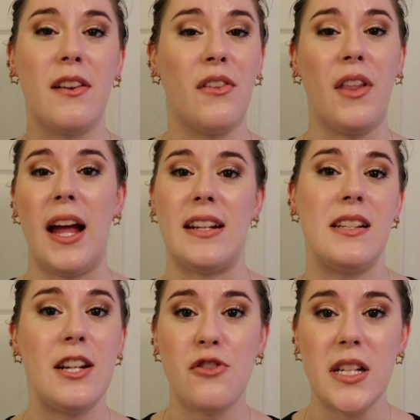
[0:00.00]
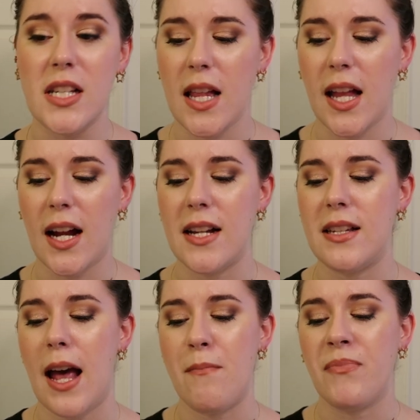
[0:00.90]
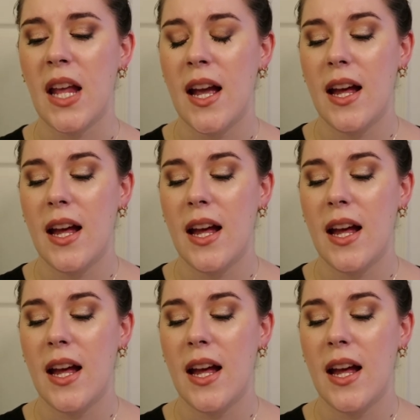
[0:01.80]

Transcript: like citrus scent like I said